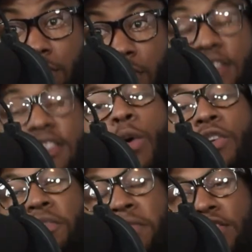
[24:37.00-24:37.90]
There's always
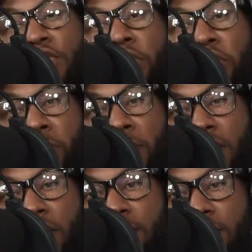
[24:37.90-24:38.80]
some things you can do
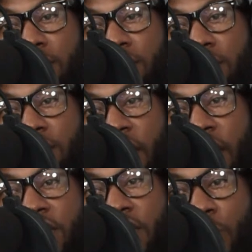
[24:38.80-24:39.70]
better in
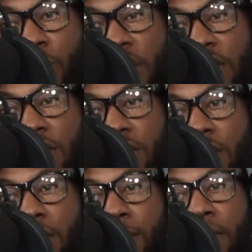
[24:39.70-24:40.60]
a situation.
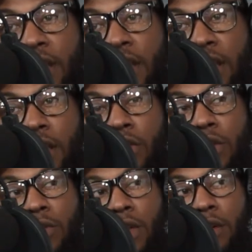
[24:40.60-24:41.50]
But then again, you
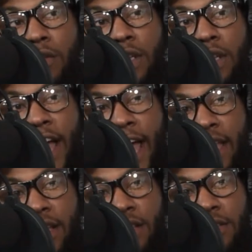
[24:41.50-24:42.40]
don't know the
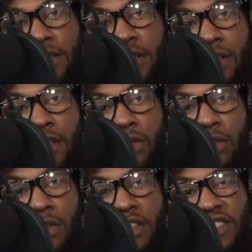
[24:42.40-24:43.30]
heightness
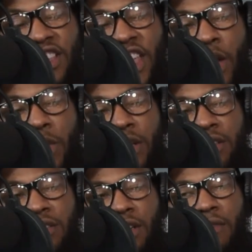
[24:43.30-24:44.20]
or the
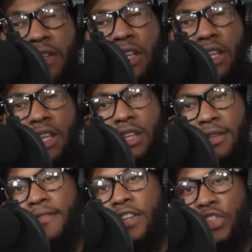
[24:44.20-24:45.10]
scariness of an
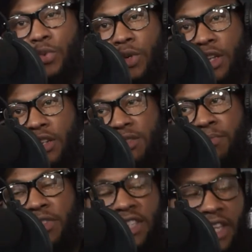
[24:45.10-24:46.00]
individual in a
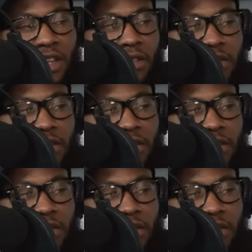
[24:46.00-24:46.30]
particular